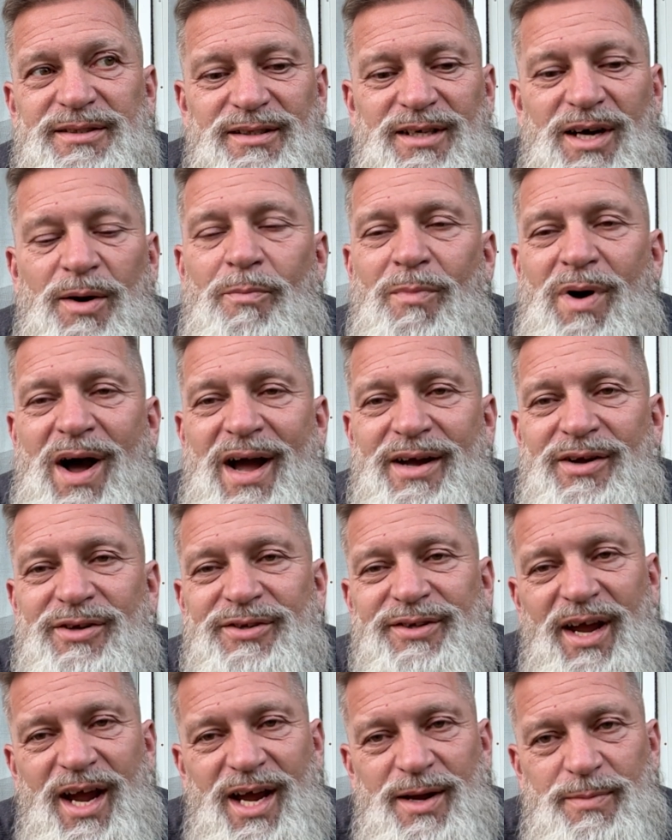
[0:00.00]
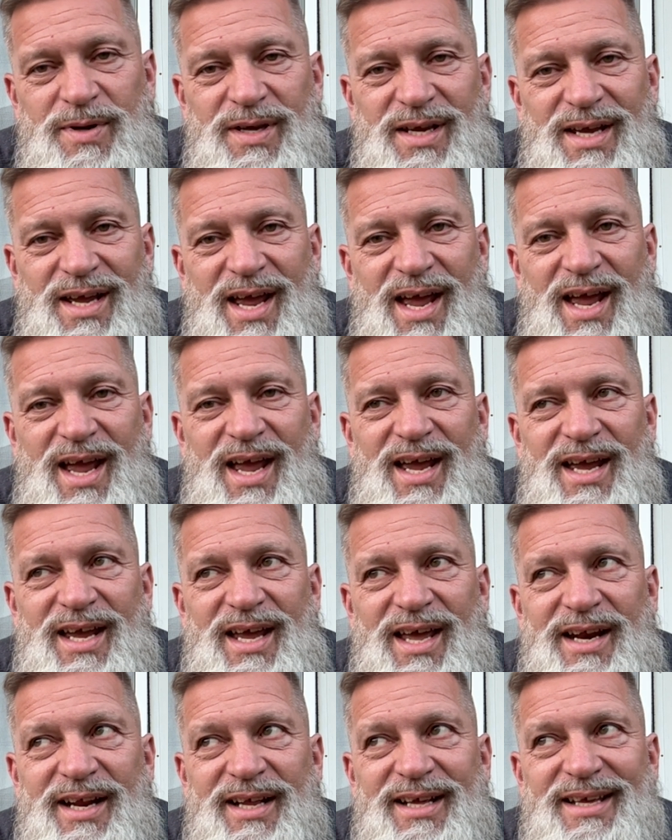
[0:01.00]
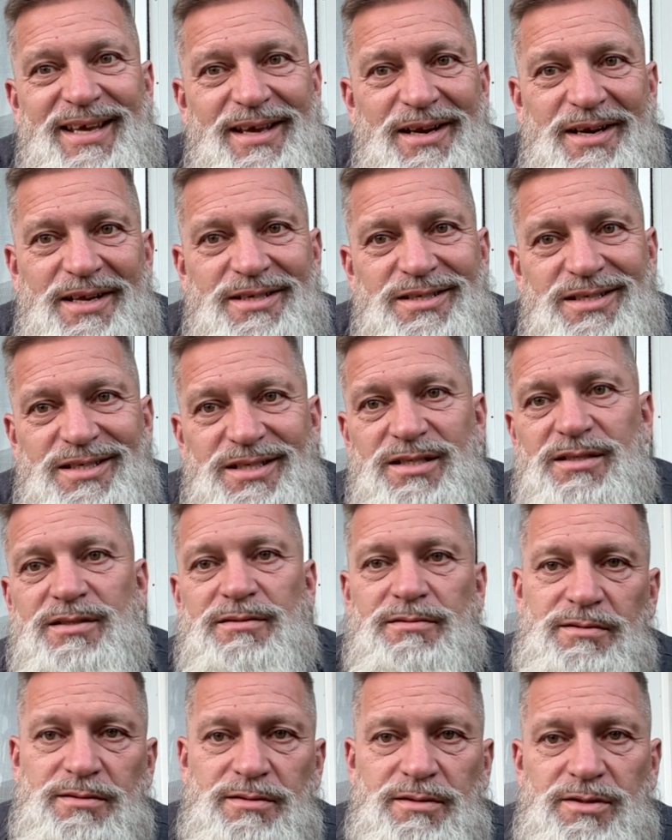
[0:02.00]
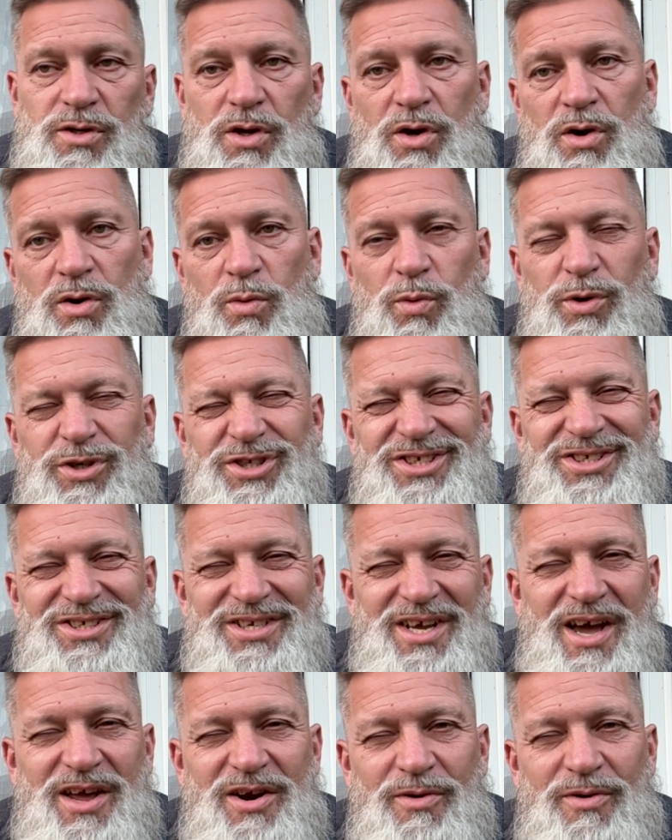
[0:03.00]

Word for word: a, a mild IPA and a Guinness. So, which is kind